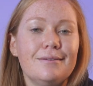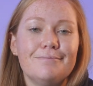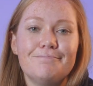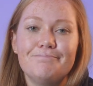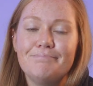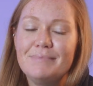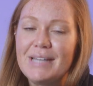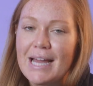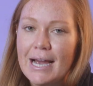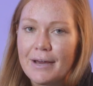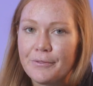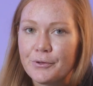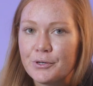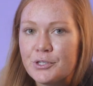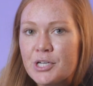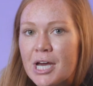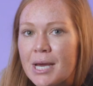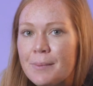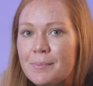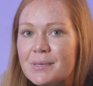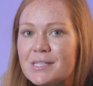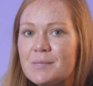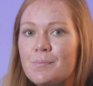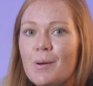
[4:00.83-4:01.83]
Neither
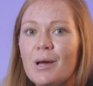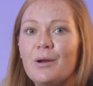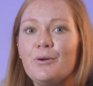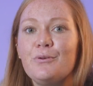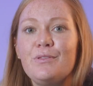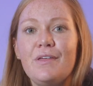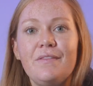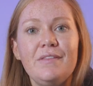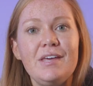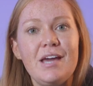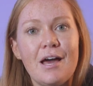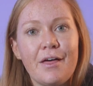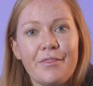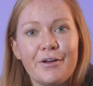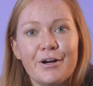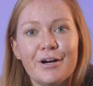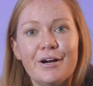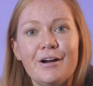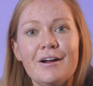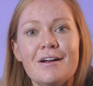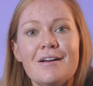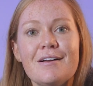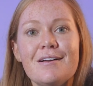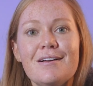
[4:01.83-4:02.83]
type is better than the
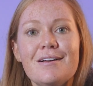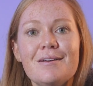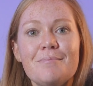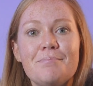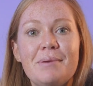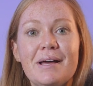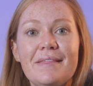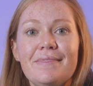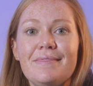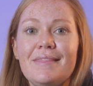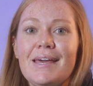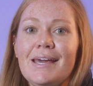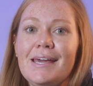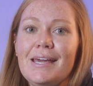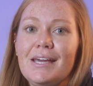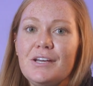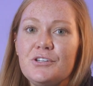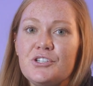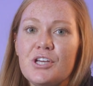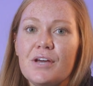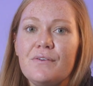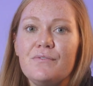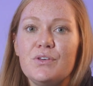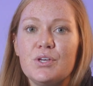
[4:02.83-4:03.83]
other, but they
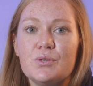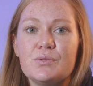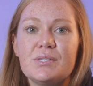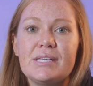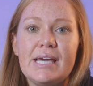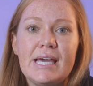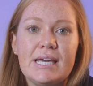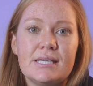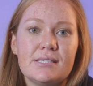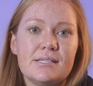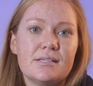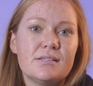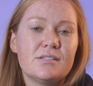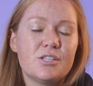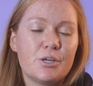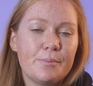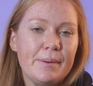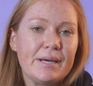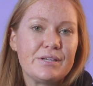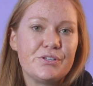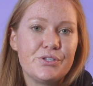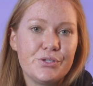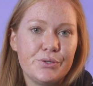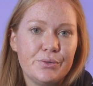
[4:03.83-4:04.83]
each have use cases they're
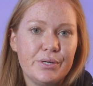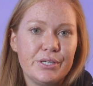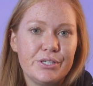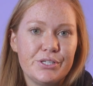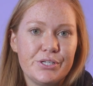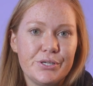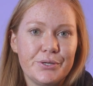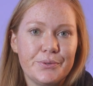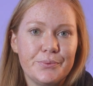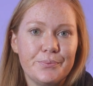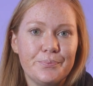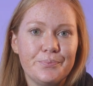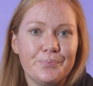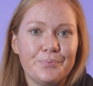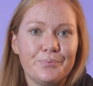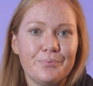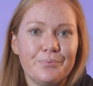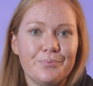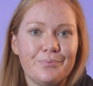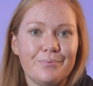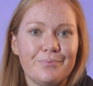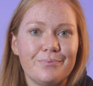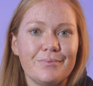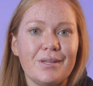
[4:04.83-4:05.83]
best suited to.
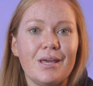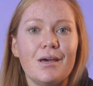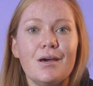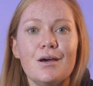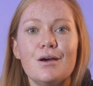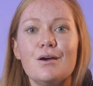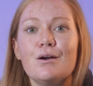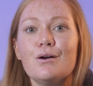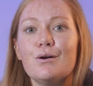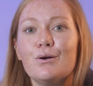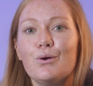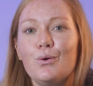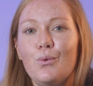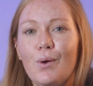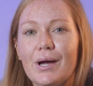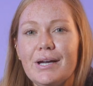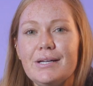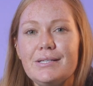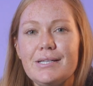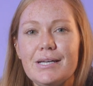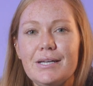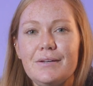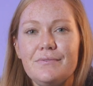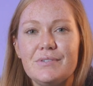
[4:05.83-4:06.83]

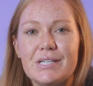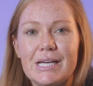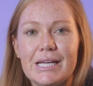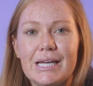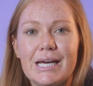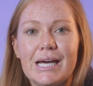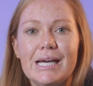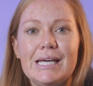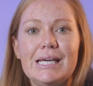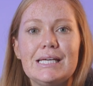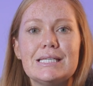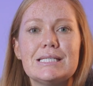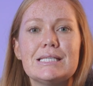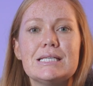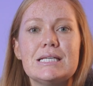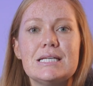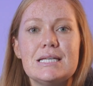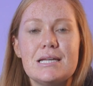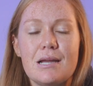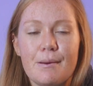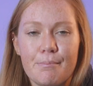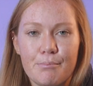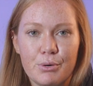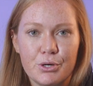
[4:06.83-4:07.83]
Quantitative data is
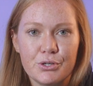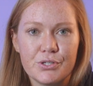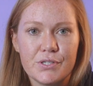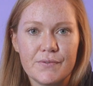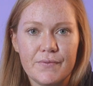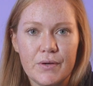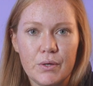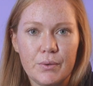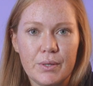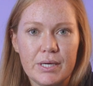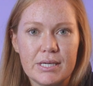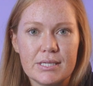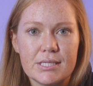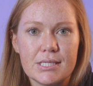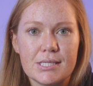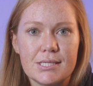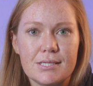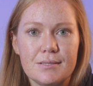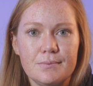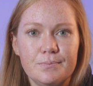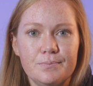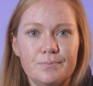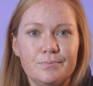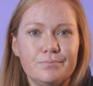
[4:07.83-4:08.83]

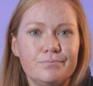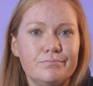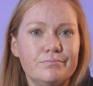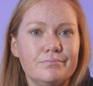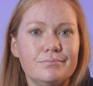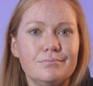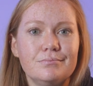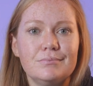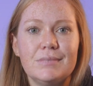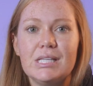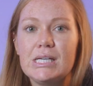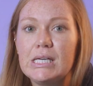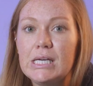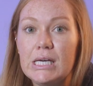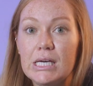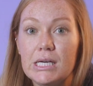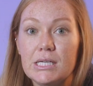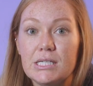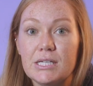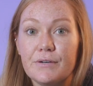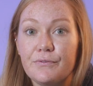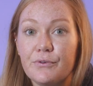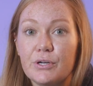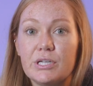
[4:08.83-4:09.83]
numbers-focused. The key
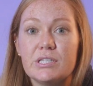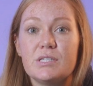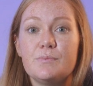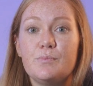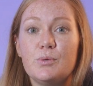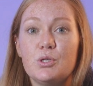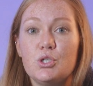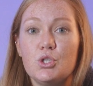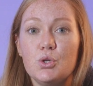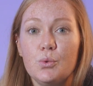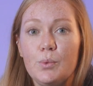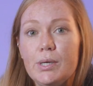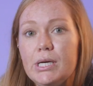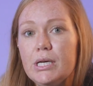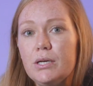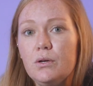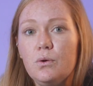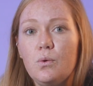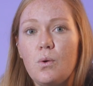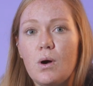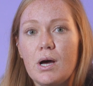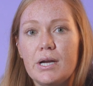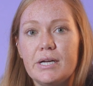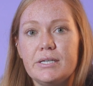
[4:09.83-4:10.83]
difference between
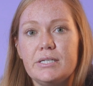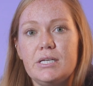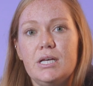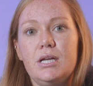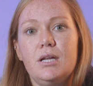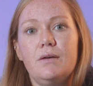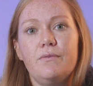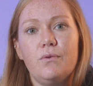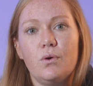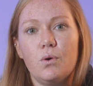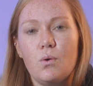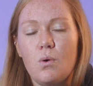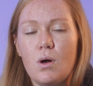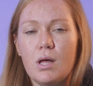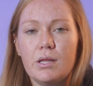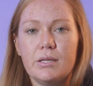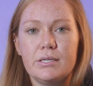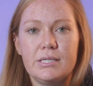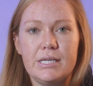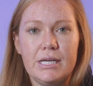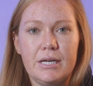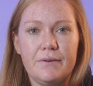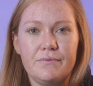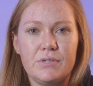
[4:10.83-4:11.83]
quantitative and
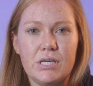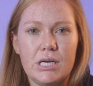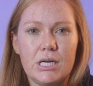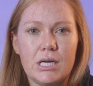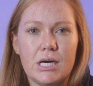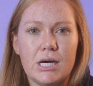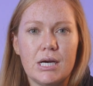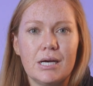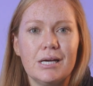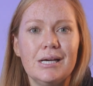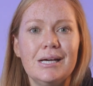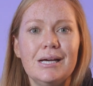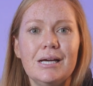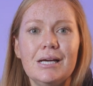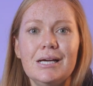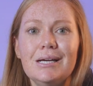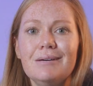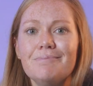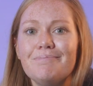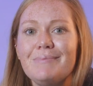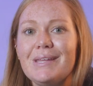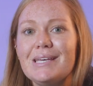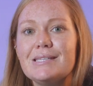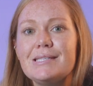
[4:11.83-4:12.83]
qualitative data
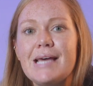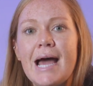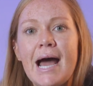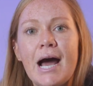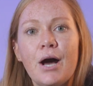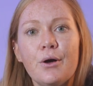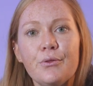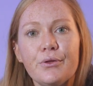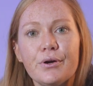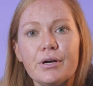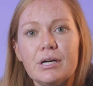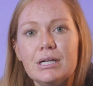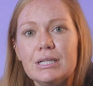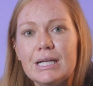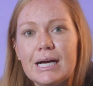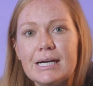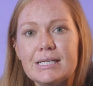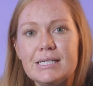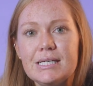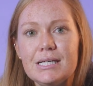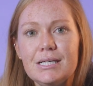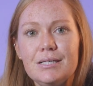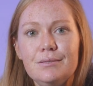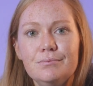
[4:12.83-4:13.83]
is how they're
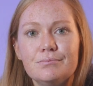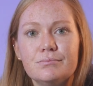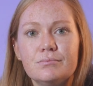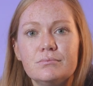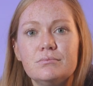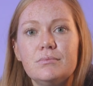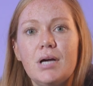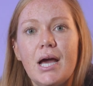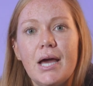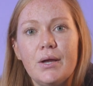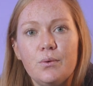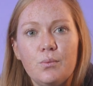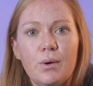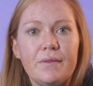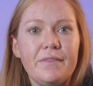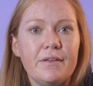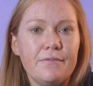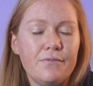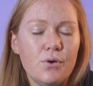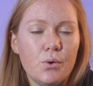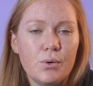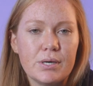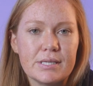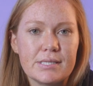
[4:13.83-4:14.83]
collected and what they
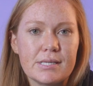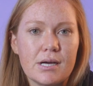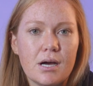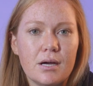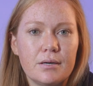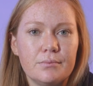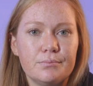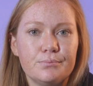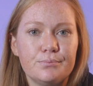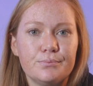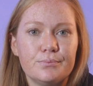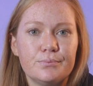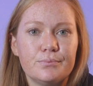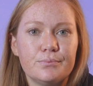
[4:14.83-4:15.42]
focus on.